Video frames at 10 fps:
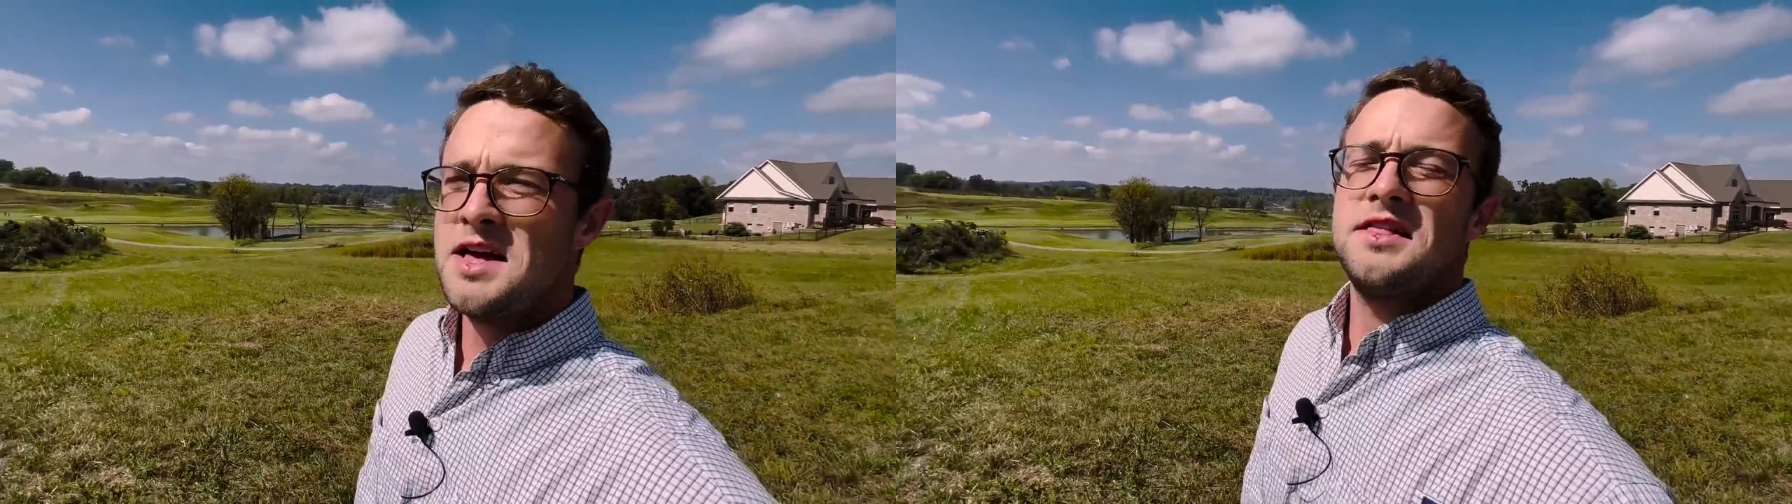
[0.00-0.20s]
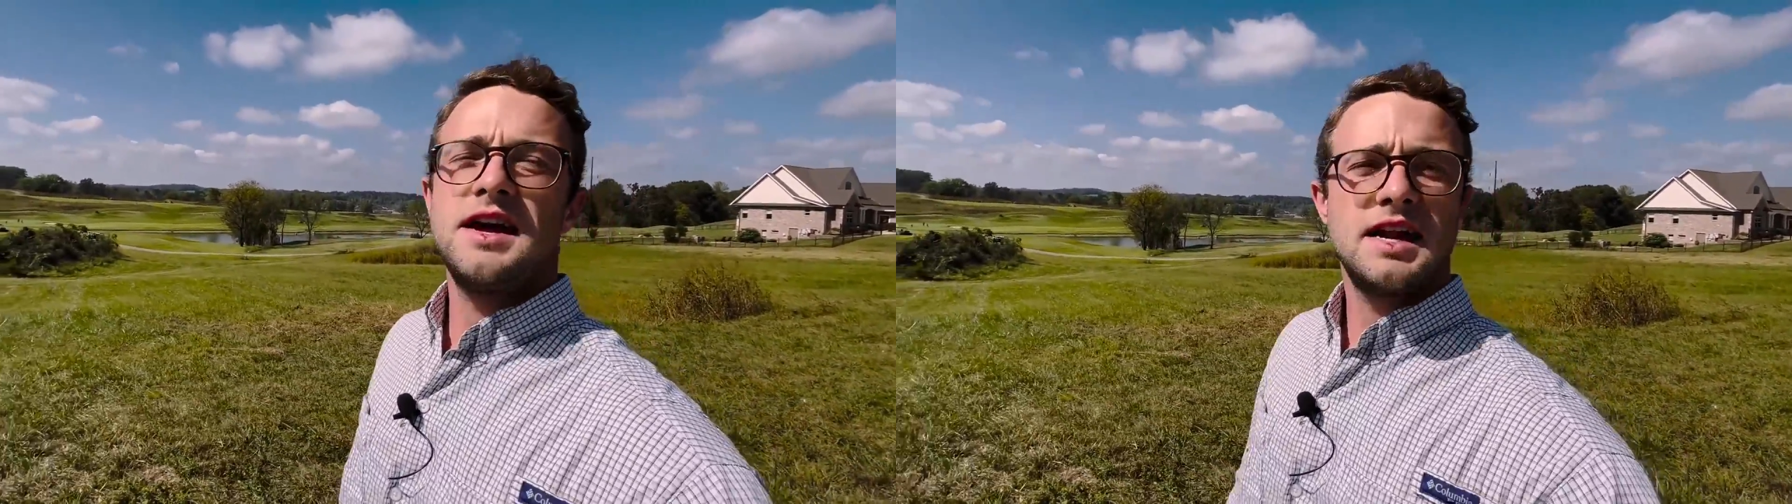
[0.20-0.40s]

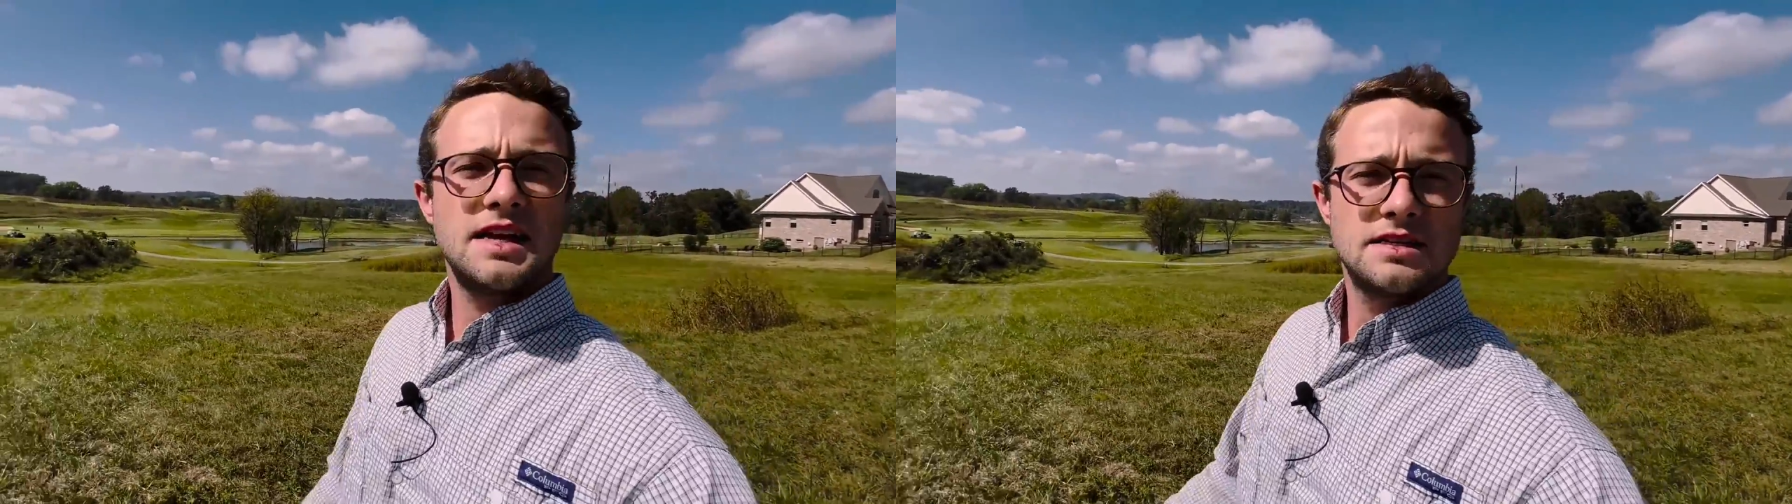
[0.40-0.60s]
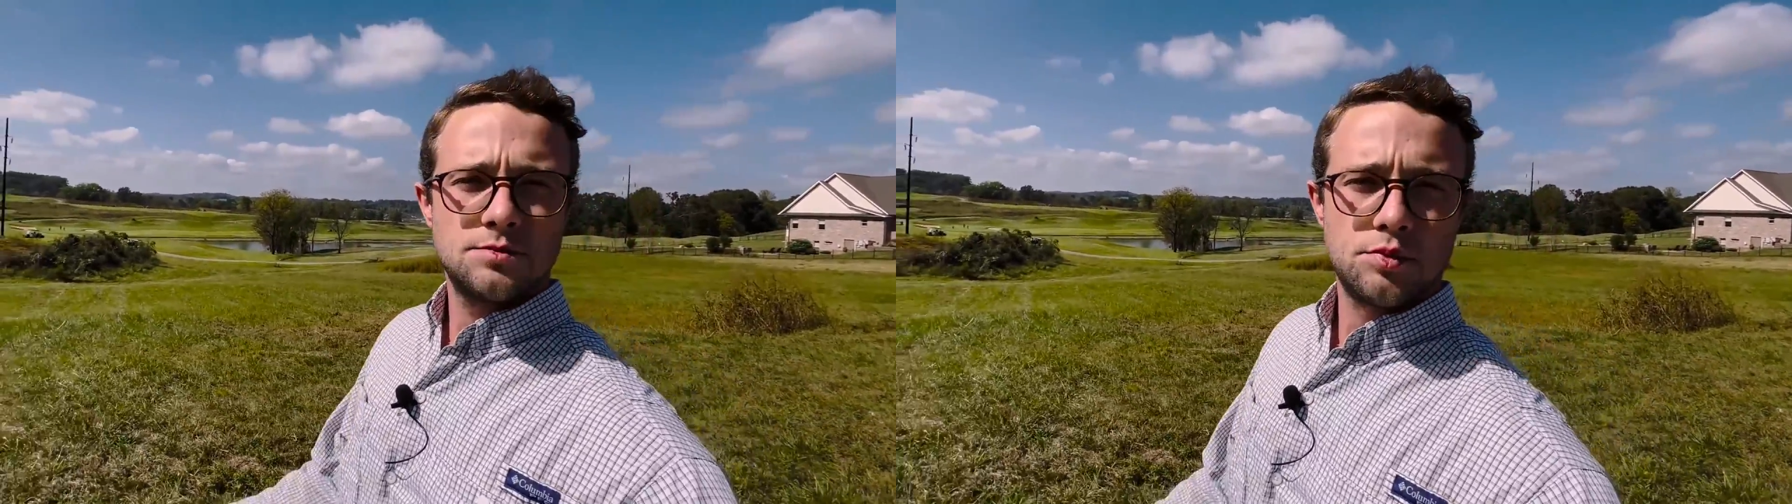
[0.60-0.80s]
that
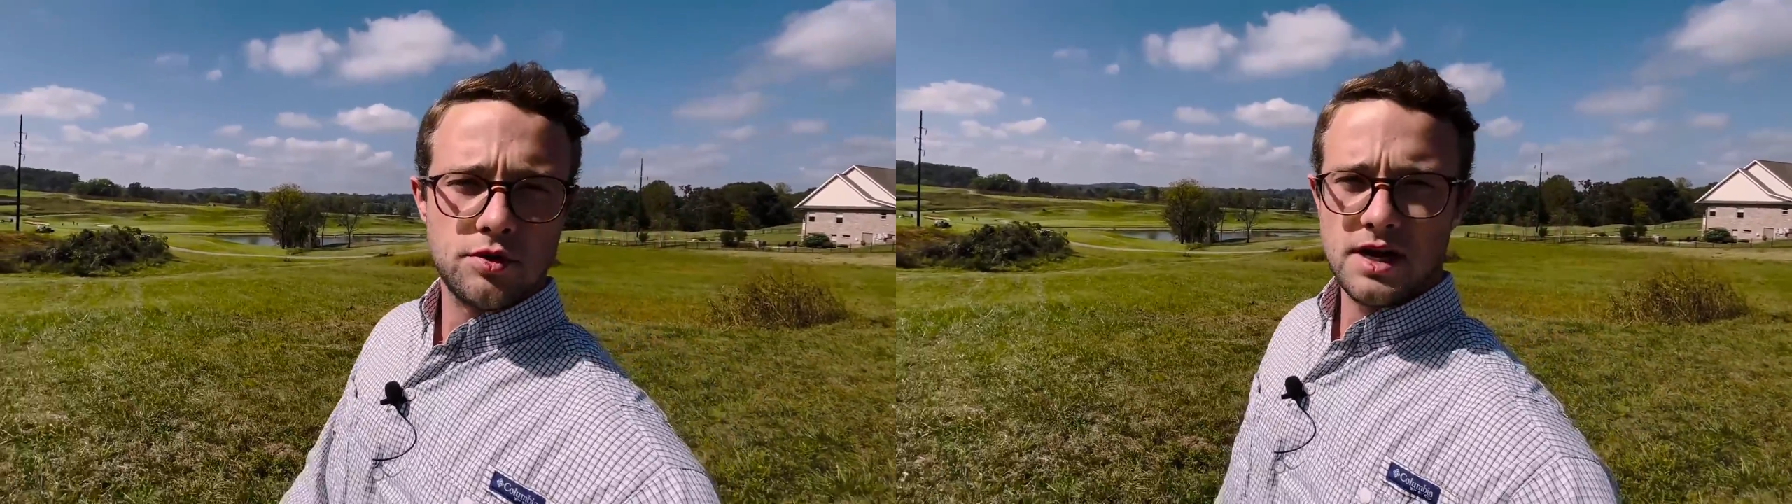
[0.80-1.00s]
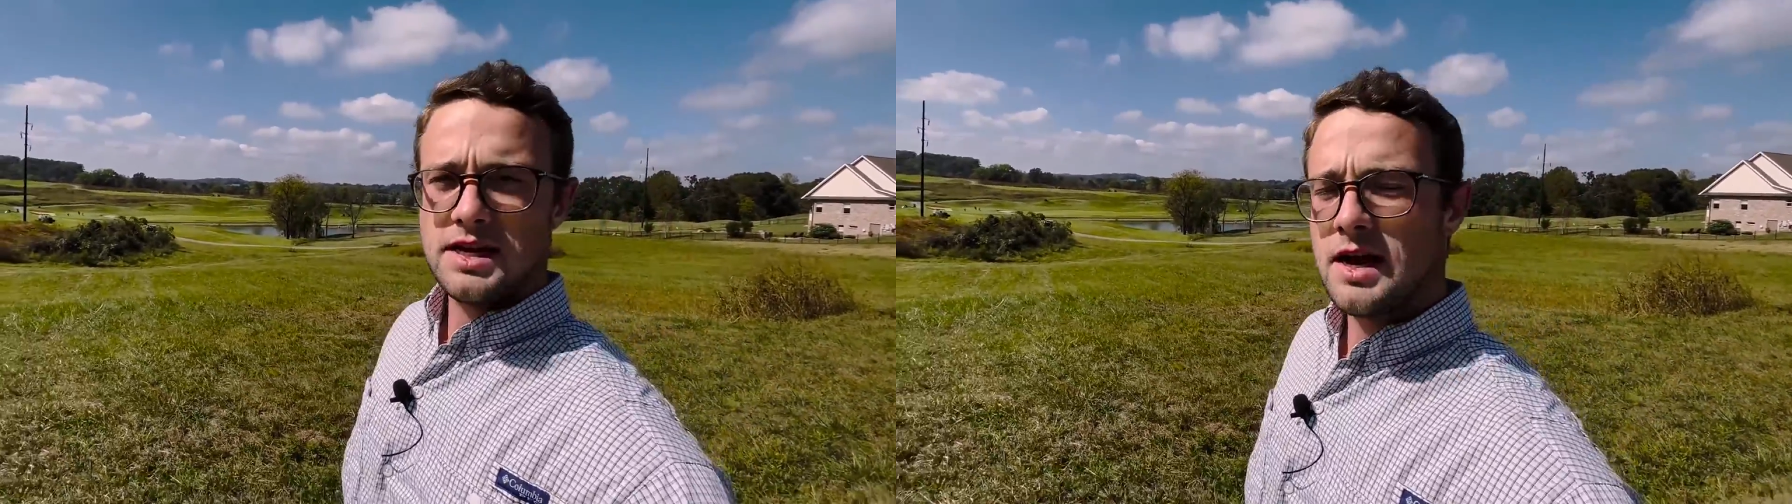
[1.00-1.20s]
is a
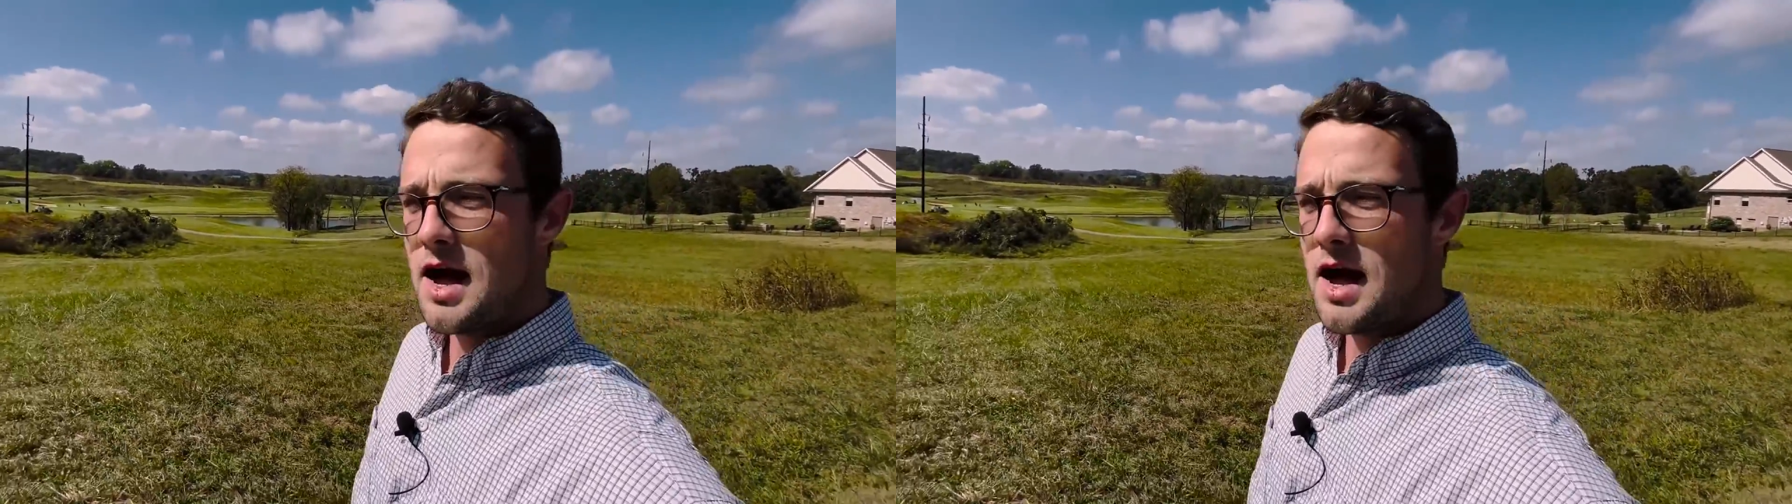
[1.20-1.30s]
pretty